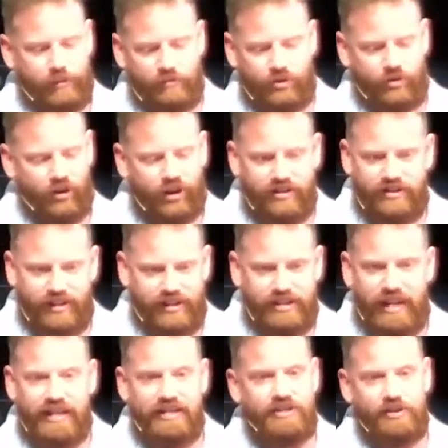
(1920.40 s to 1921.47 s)
across a
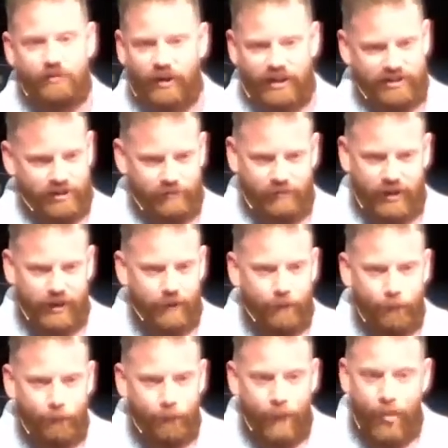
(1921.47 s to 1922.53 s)
tasty recipe,
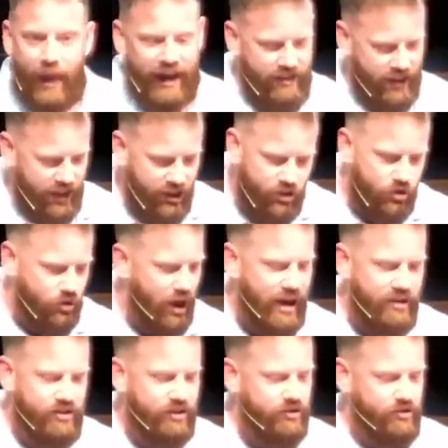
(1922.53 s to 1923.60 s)
and then a
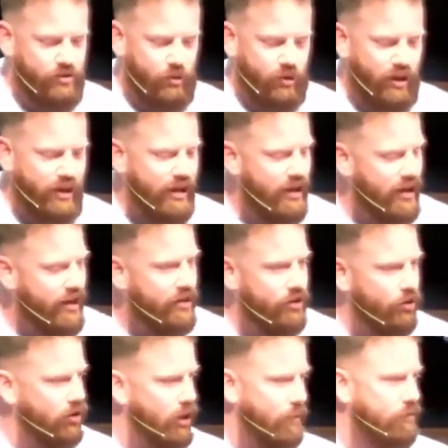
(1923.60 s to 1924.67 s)
tragic story.
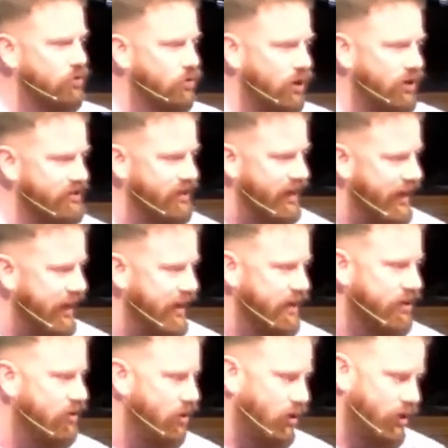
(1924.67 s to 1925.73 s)
You'll come across a
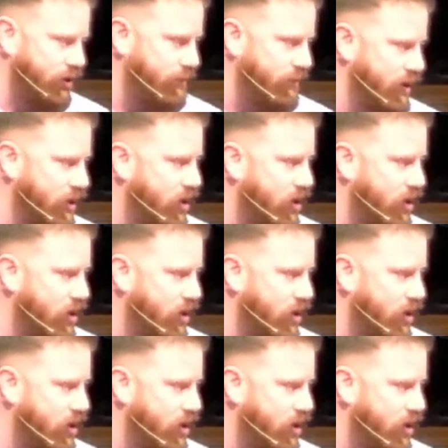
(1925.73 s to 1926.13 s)
heated argument,